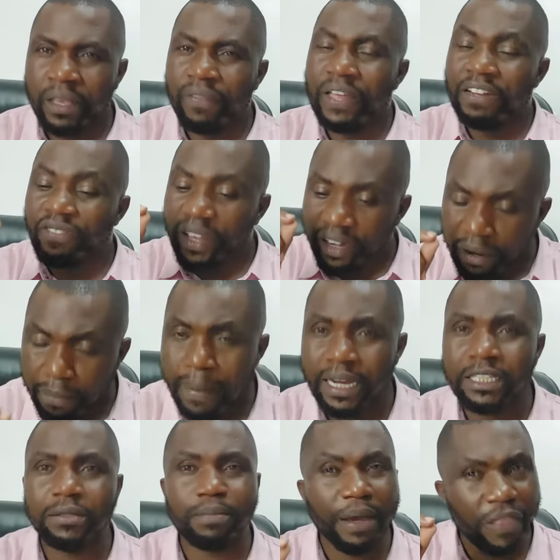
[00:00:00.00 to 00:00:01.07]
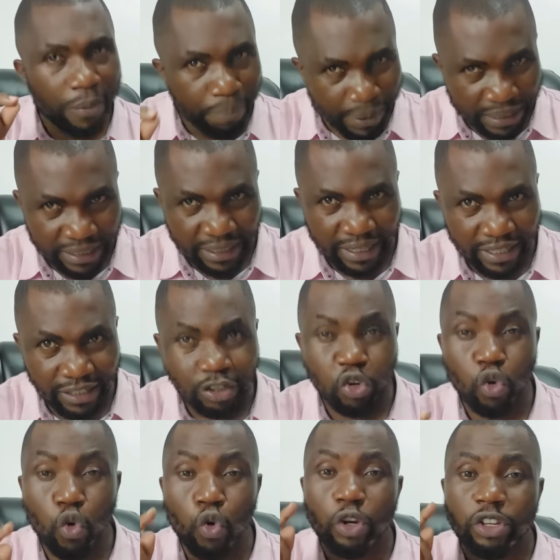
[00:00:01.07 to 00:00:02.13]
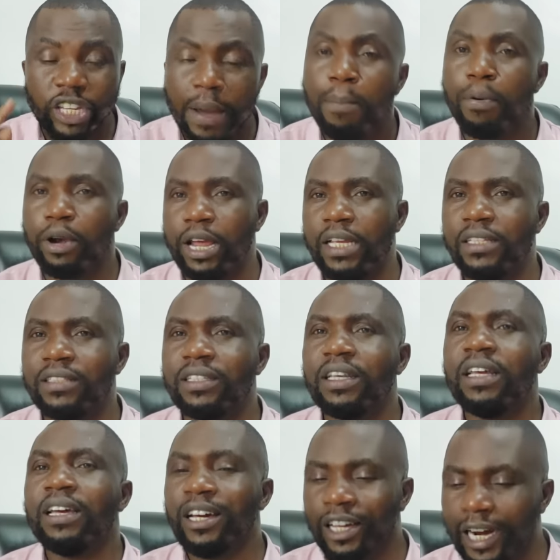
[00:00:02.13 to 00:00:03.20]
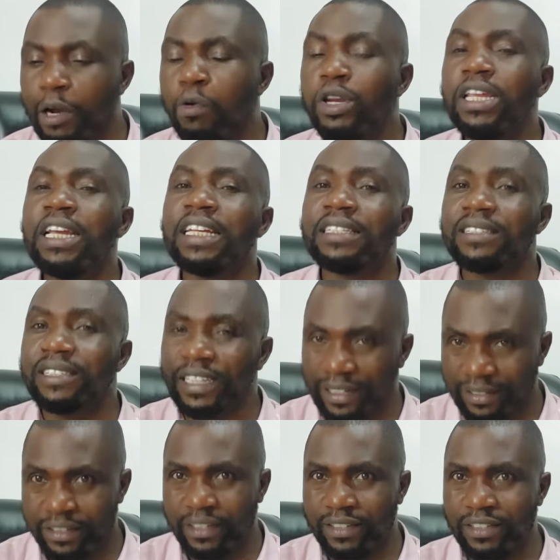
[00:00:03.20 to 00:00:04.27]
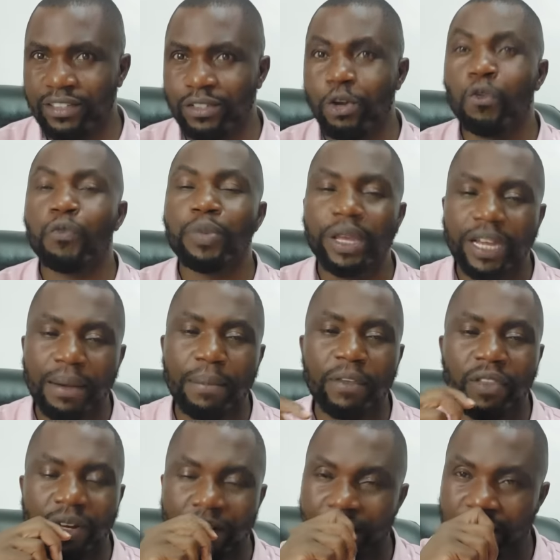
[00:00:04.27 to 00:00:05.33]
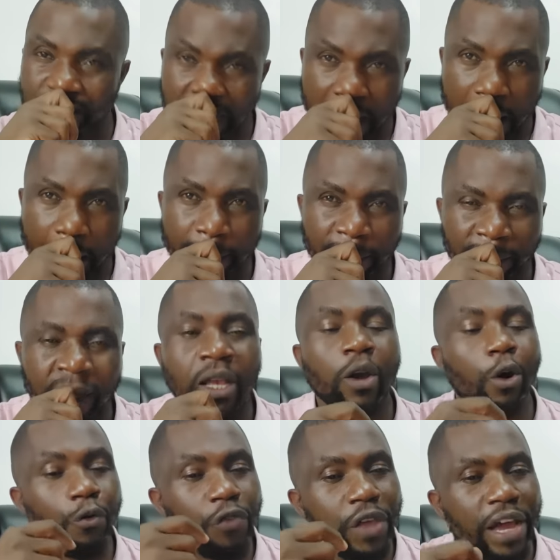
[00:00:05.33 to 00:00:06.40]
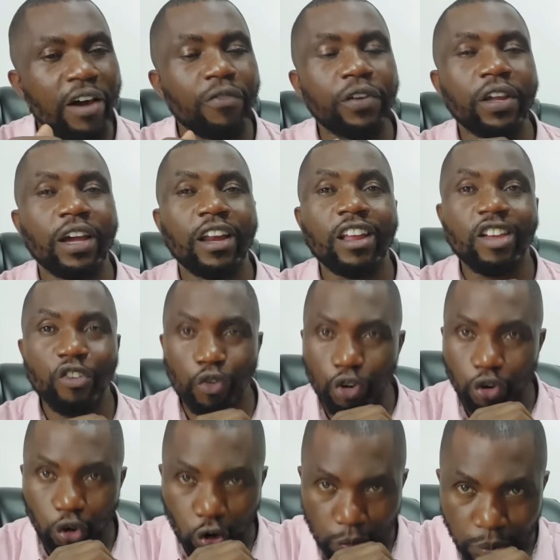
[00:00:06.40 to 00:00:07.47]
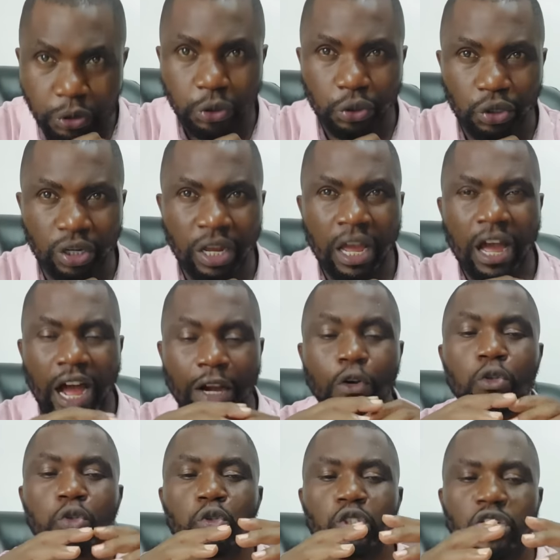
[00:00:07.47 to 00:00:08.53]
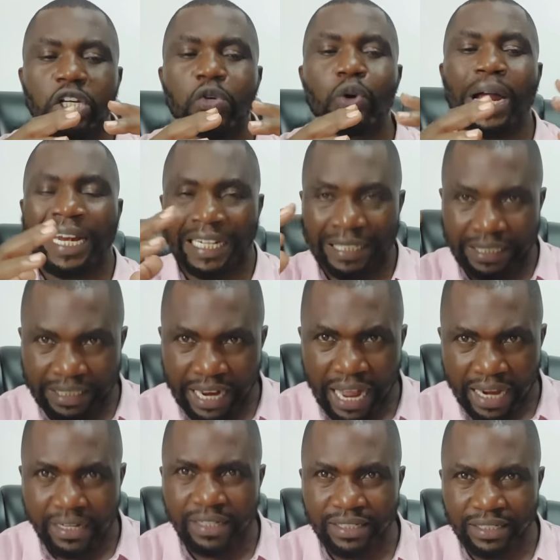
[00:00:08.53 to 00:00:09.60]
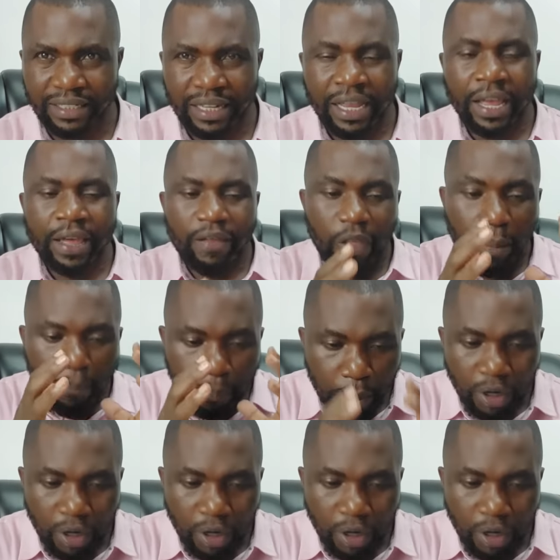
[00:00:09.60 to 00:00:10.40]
that the remarks by the president could jeopardize Raila Odinga's chances of becoming the next chair of the African Union Commission, and also try to understand the